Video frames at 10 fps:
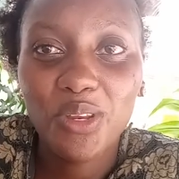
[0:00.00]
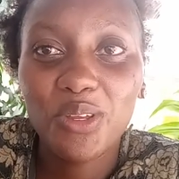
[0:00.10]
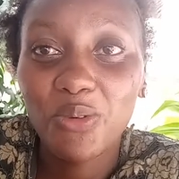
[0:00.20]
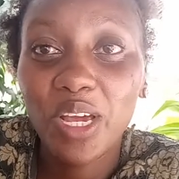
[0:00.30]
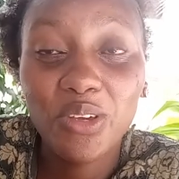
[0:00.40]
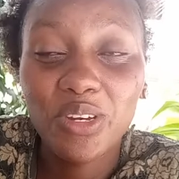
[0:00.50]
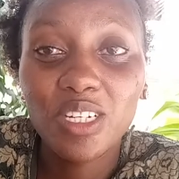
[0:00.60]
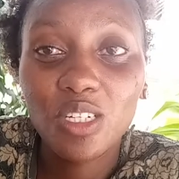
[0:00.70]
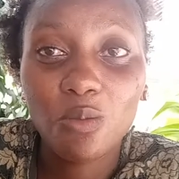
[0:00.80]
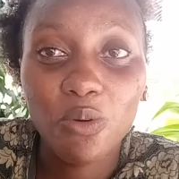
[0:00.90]
you where you
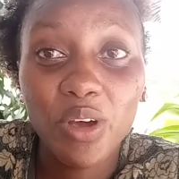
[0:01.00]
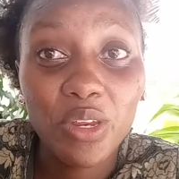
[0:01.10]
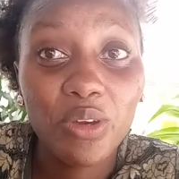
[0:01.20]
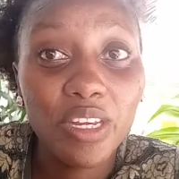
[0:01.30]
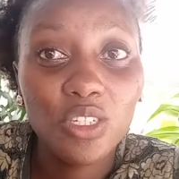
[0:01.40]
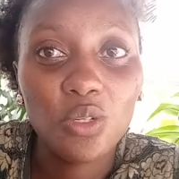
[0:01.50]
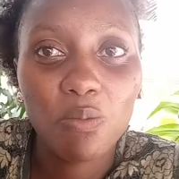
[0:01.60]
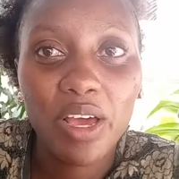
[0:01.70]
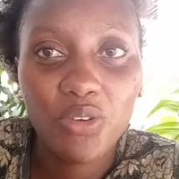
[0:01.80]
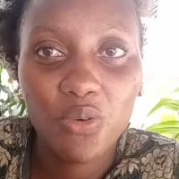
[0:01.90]
need to when you need to
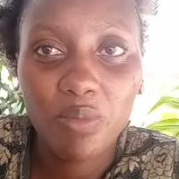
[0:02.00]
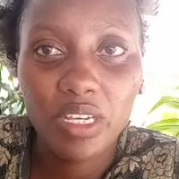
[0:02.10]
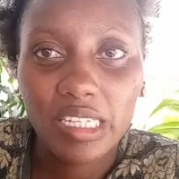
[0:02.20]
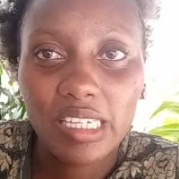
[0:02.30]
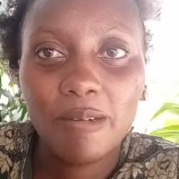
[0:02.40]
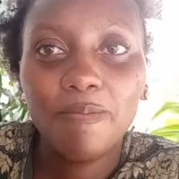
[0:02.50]
buy your meat